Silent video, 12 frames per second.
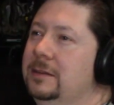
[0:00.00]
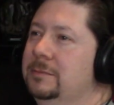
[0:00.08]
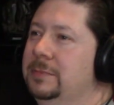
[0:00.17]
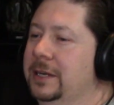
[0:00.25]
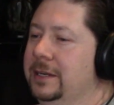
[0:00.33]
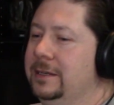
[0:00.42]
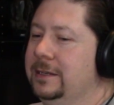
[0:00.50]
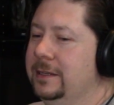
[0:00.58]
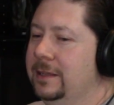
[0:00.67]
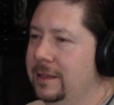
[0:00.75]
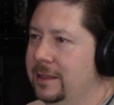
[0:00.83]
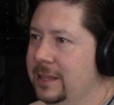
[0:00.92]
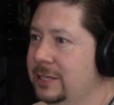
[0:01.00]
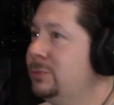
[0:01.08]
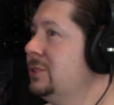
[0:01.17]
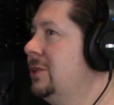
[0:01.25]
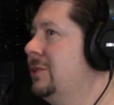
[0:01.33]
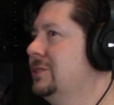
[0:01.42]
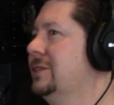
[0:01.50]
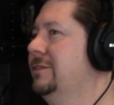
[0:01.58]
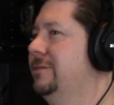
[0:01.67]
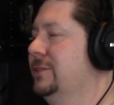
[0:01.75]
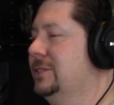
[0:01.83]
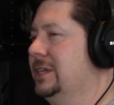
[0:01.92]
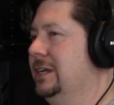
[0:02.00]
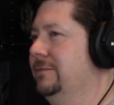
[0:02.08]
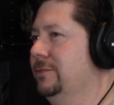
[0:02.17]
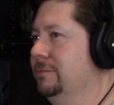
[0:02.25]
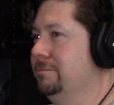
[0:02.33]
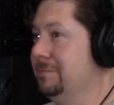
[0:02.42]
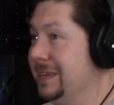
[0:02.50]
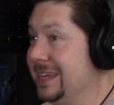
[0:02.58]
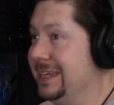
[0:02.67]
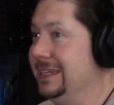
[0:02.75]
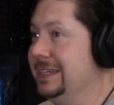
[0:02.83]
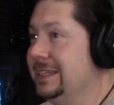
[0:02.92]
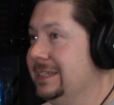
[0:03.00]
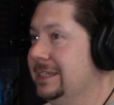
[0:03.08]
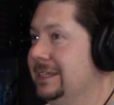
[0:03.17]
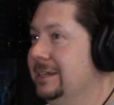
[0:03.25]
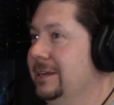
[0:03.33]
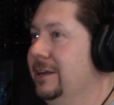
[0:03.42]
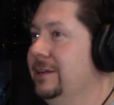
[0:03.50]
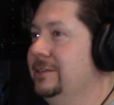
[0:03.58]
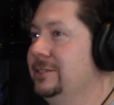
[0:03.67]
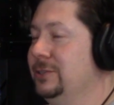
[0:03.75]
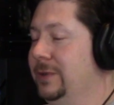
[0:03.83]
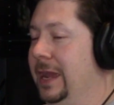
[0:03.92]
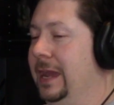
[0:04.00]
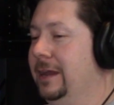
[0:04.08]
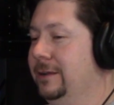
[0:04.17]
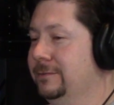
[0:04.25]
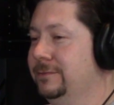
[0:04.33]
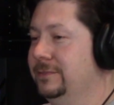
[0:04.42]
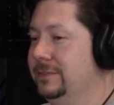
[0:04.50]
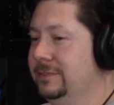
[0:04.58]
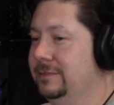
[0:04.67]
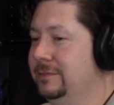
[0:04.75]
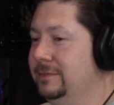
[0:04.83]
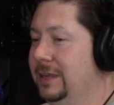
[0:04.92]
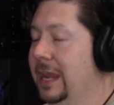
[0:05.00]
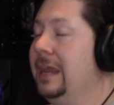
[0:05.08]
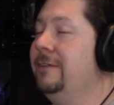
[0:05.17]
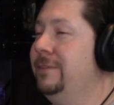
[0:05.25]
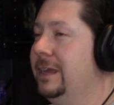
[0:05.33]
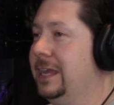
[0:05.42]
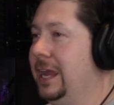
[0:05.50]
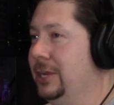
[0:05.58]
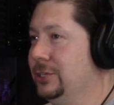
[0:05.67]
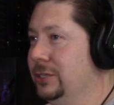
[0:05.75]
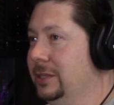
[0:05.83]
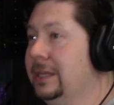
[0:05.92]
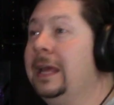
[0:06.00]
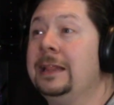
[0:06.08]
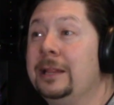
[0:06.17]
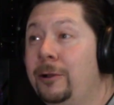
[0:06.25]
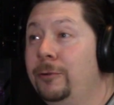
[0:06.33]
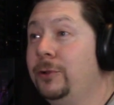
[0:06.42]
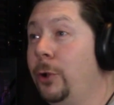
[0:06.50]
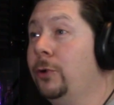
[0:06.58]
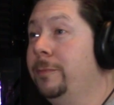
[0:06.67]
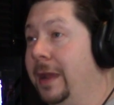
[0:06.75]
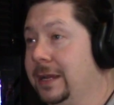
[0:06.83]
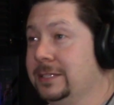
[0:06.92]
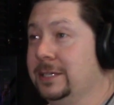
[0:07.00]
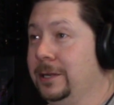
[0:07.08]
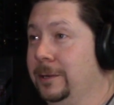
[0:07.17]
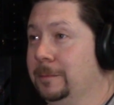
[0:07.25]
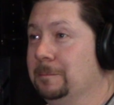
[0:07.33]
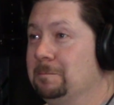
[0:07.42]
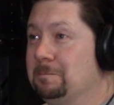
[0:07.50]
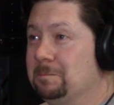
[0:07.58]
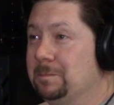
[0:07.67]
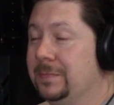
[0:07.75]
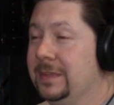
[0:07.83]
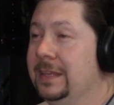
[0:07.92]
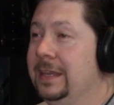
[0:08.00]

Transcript: But this was also the first time for me to have a vacation, let alone go to Mexico. Mm-hmm.